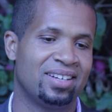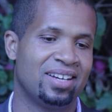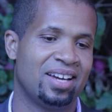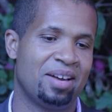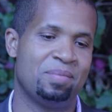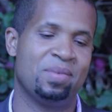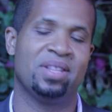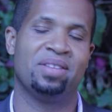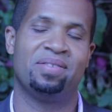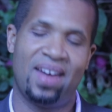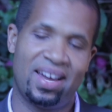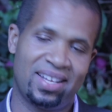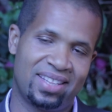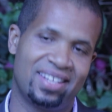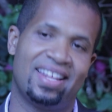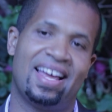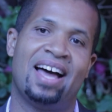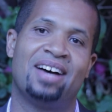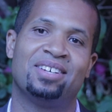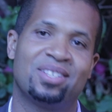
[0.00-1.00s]
I mean, the fact
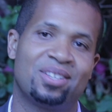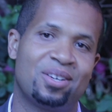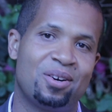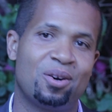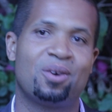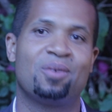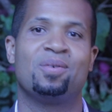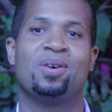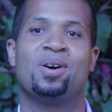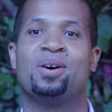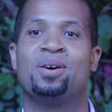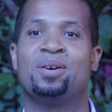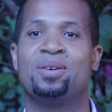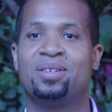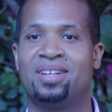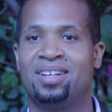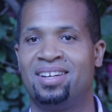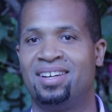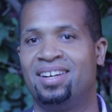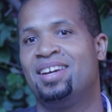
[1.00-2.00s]
that the House on Coco
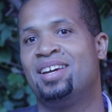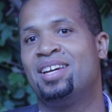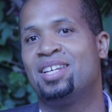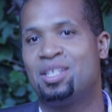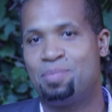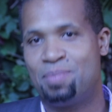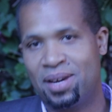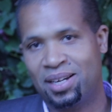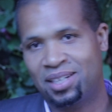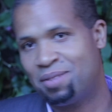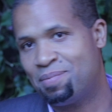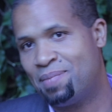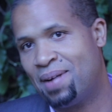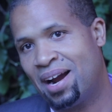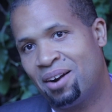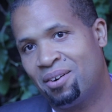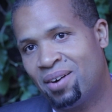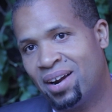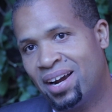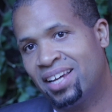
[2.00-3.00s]
Road is picked up
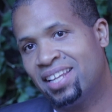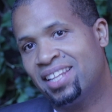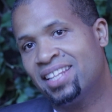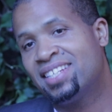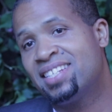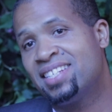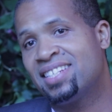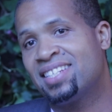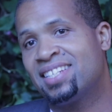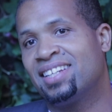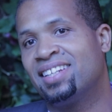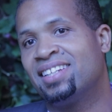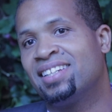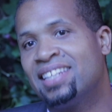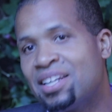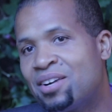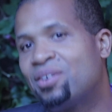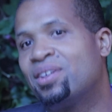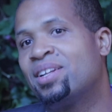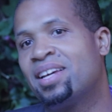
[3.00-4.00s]
by Array, this is
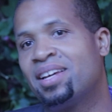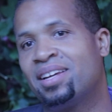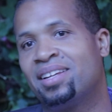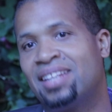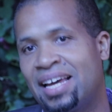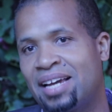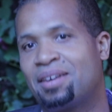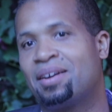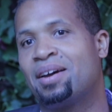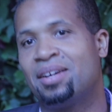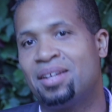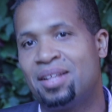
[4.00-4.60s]
literally like